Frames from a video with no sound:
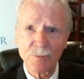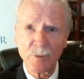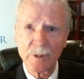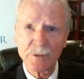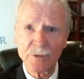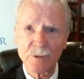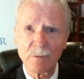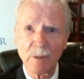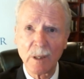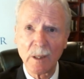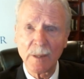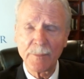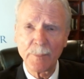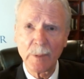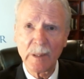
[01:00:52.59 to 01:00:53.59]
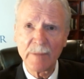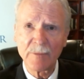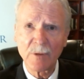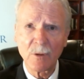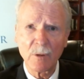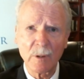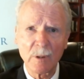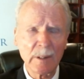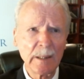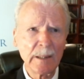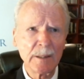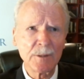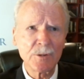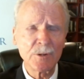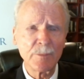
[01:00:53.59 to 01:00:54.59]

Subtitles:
which I believe currently is